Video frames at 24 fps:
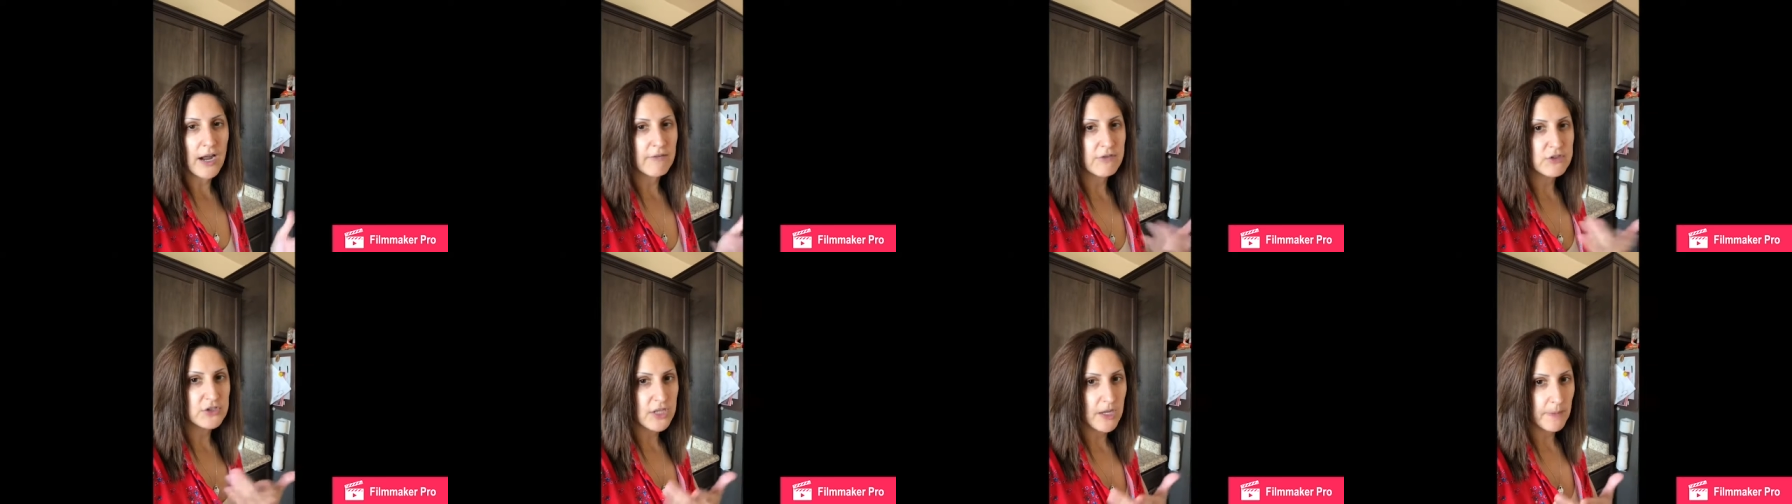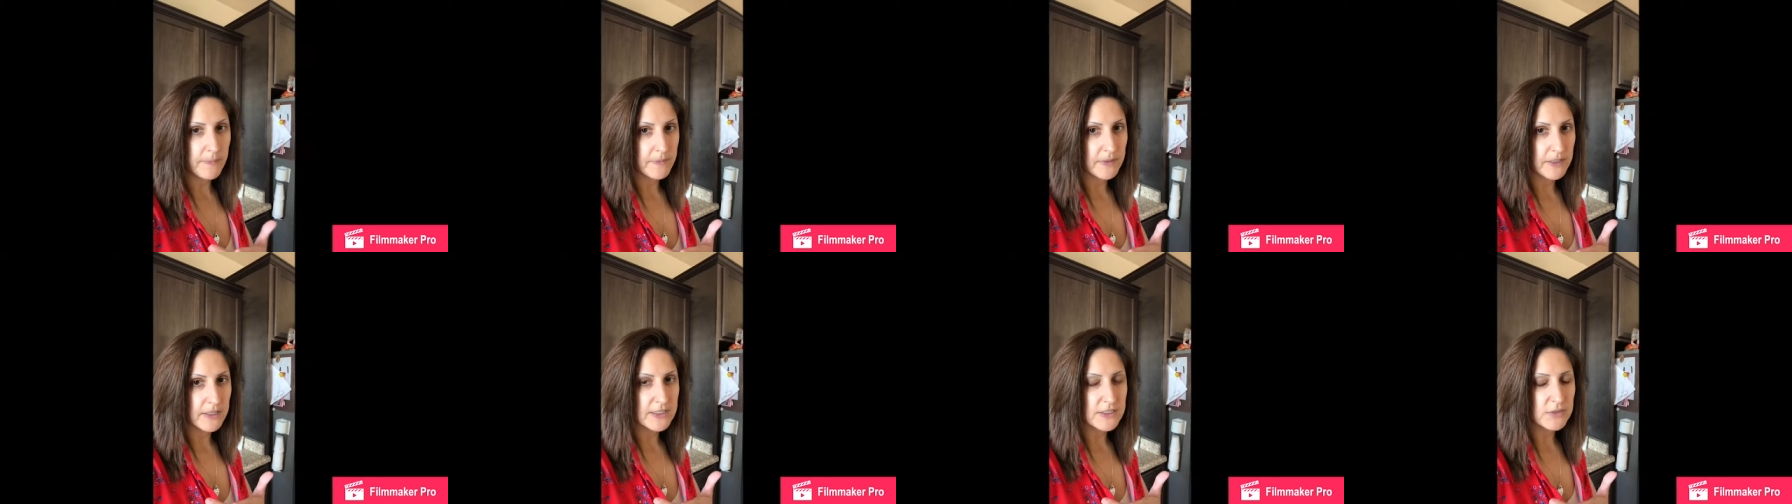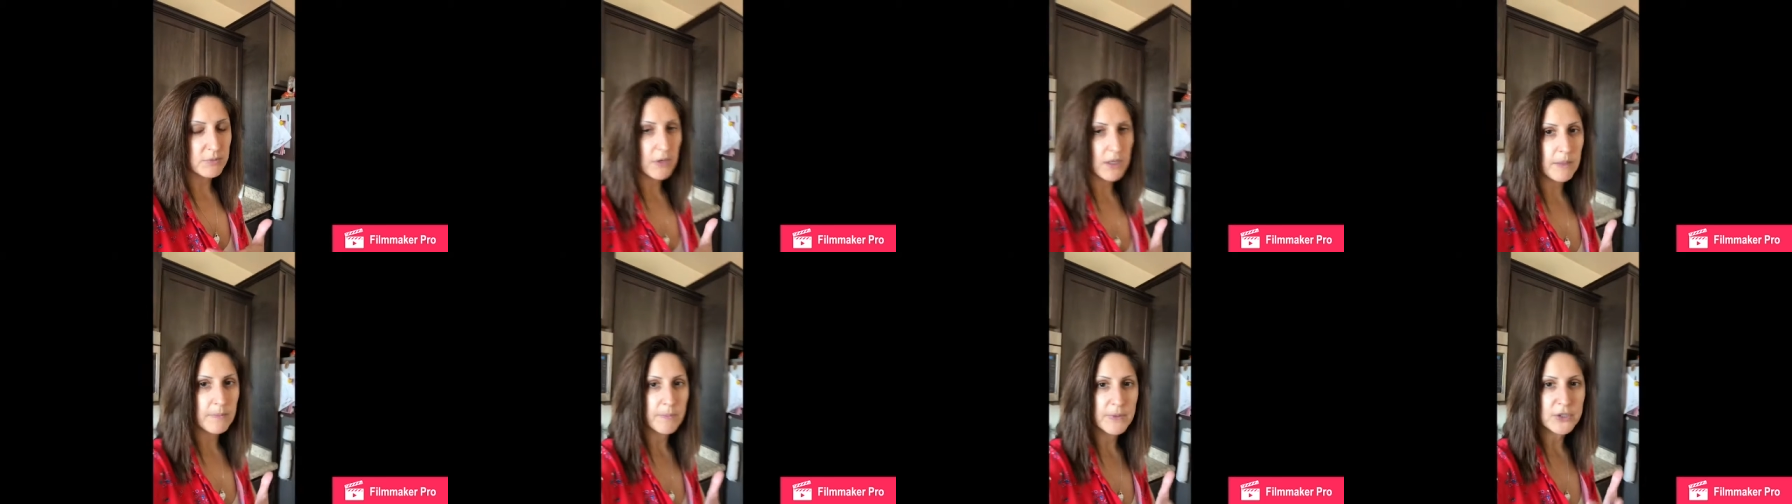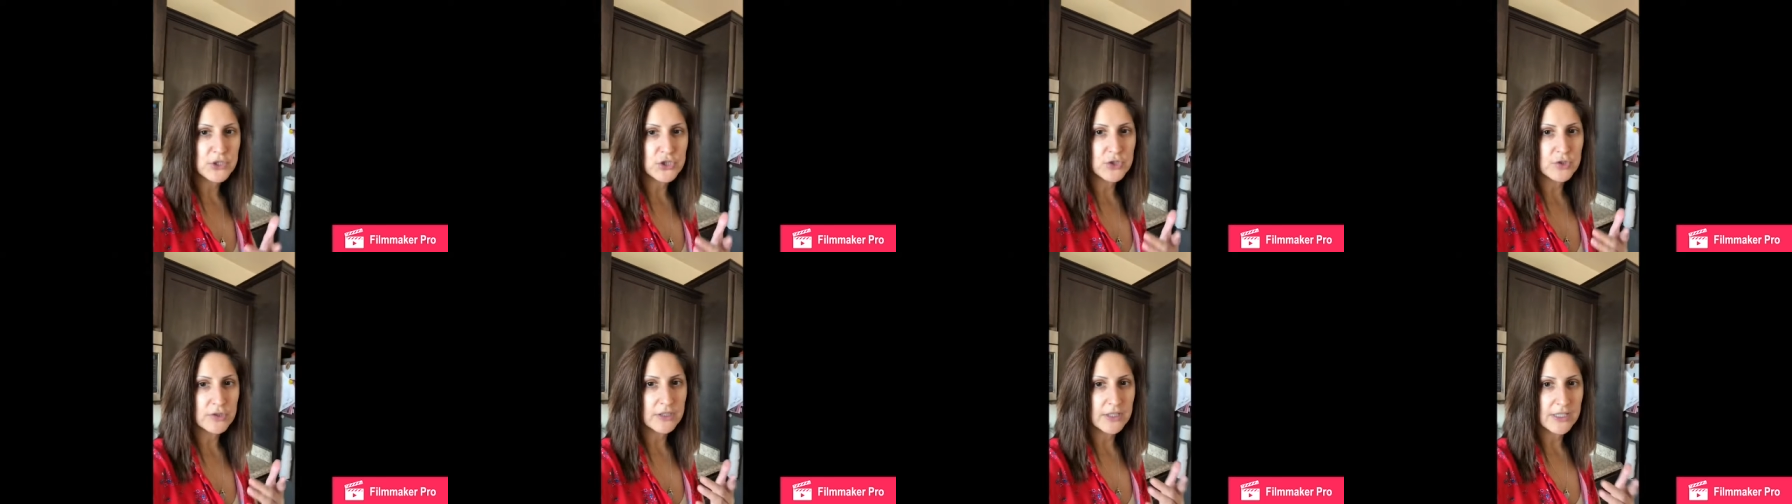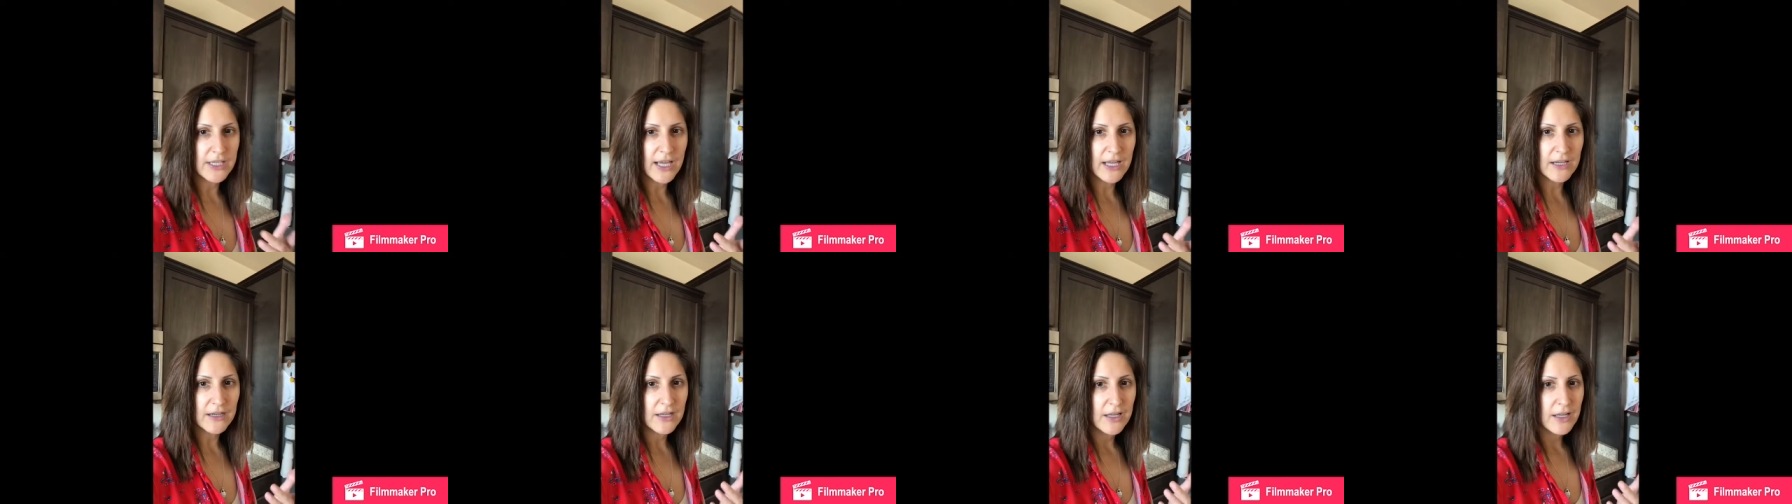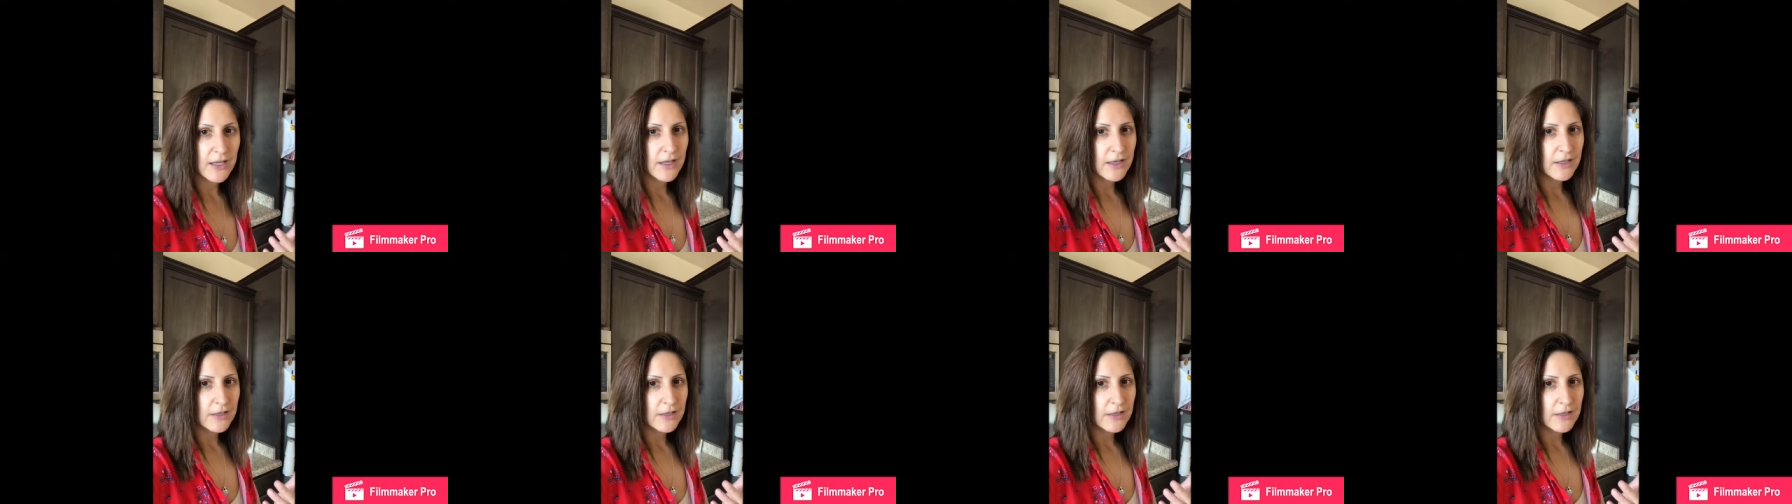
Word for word: I have a Japanese one, but you can get,